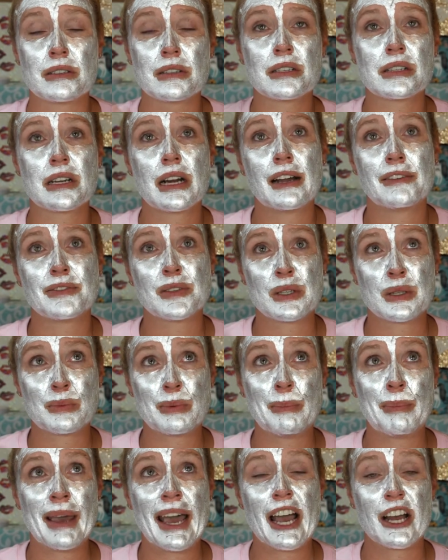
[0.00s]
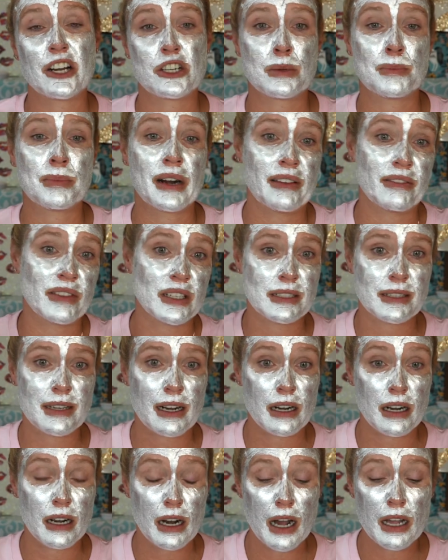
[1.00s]
and stuff, so it's been patched, but I haven't
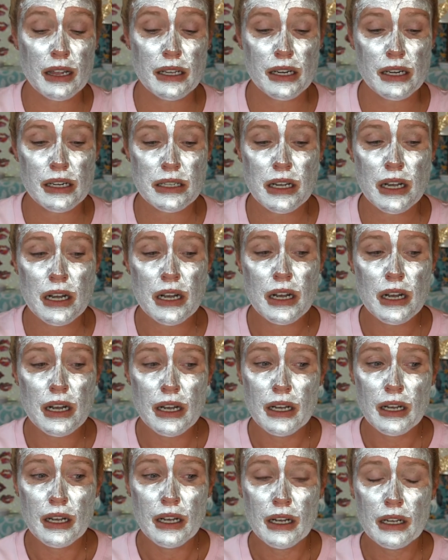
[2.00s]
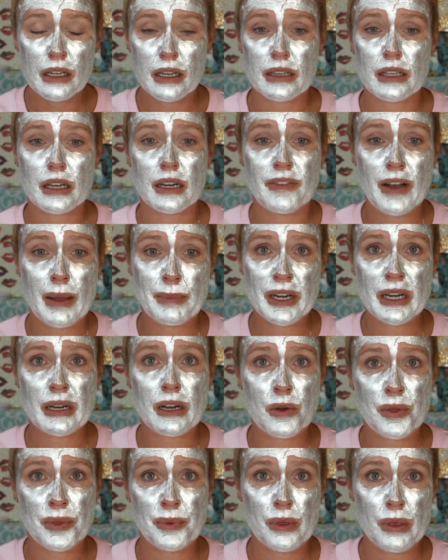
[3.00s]
decided on colors. And I thought if I'm going to
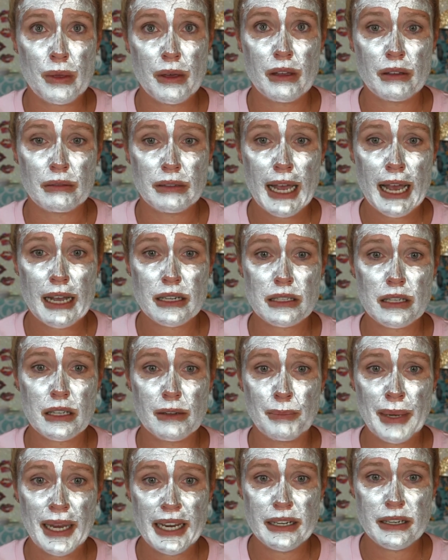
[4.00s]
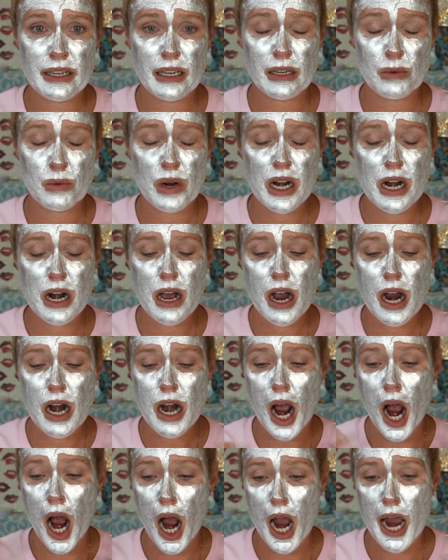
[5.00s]
go through the hassle of painting and whatnot,
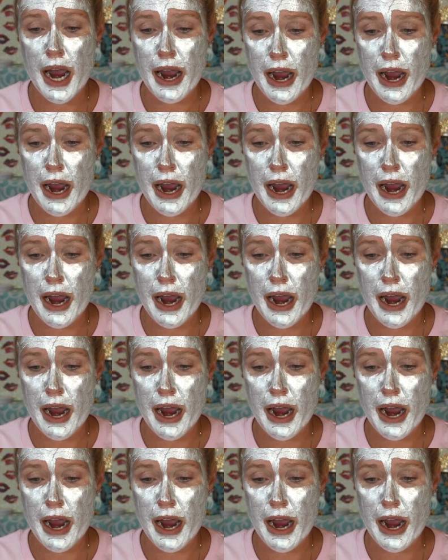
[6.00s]
I